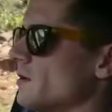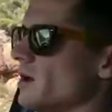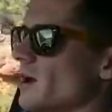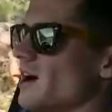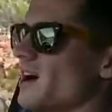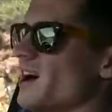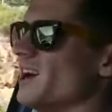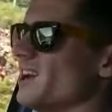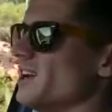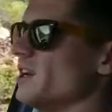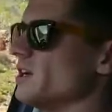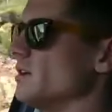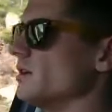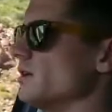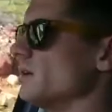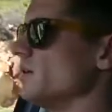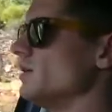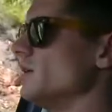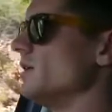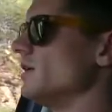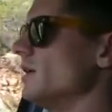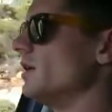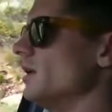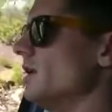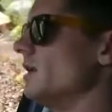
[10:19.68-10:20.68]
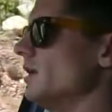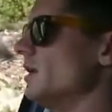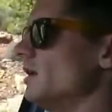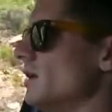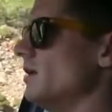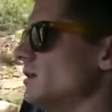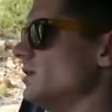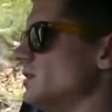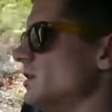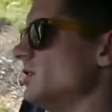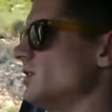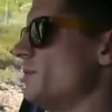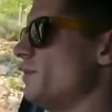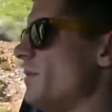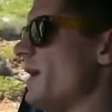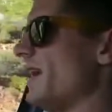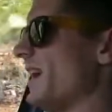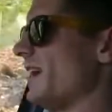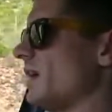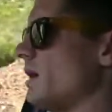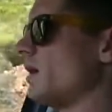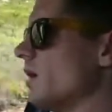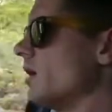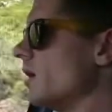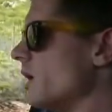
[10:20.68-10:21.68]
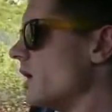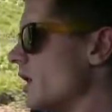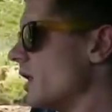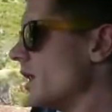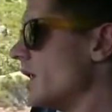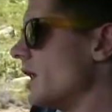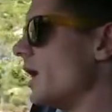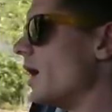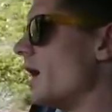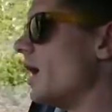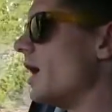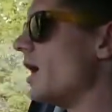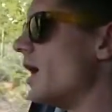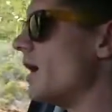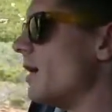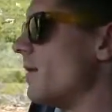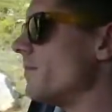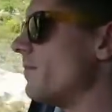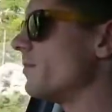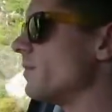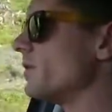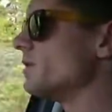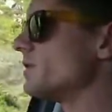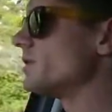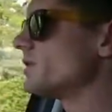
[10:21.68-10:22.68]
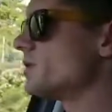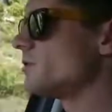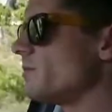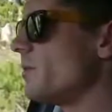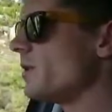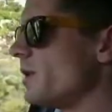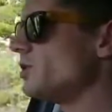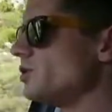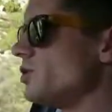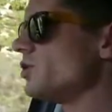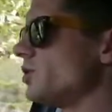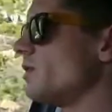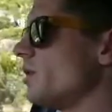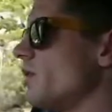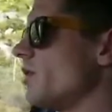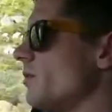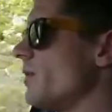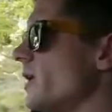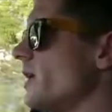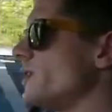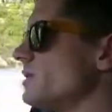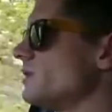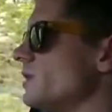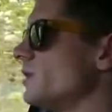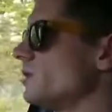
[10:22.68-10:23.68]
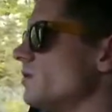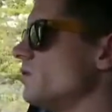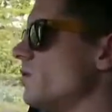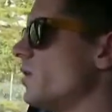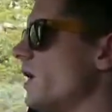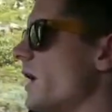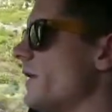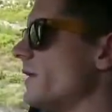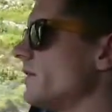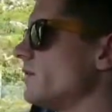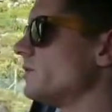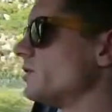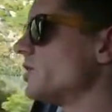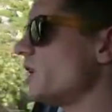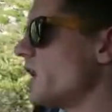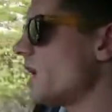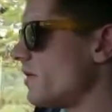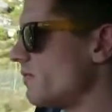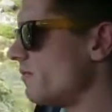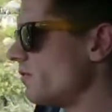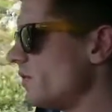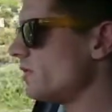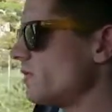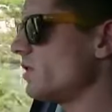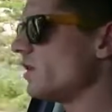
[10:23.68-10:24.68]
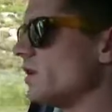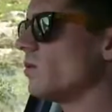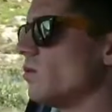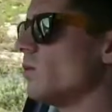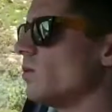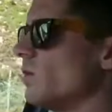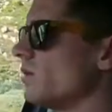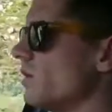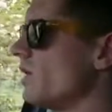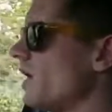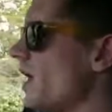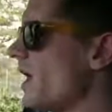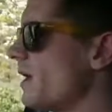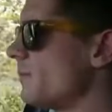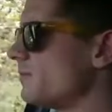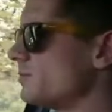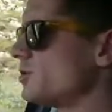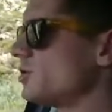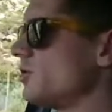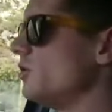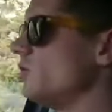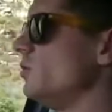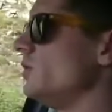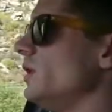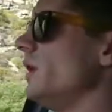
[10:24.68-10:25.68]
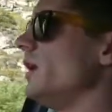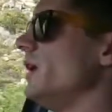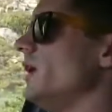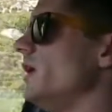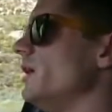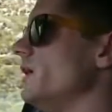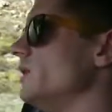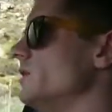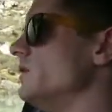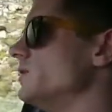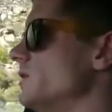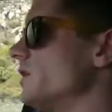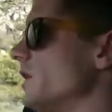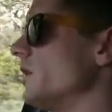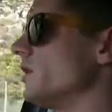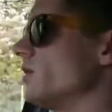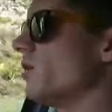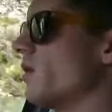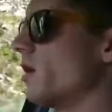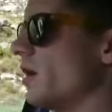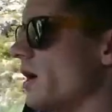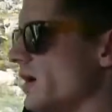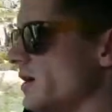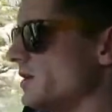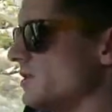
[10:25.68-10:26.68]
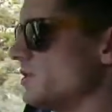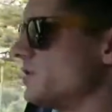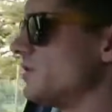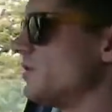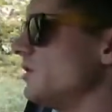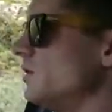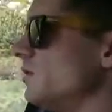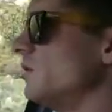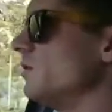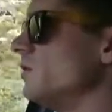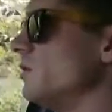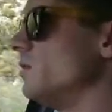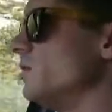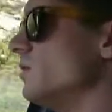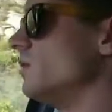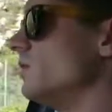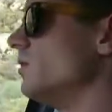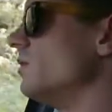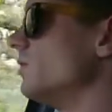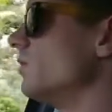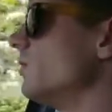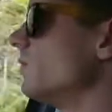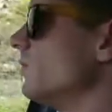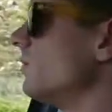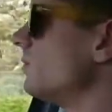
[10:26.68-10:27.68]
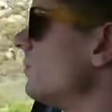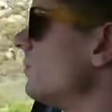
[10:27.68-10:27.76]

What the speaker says: higher spec. The suspension in the Mazda 2 handles everything with absolute ease and grace. You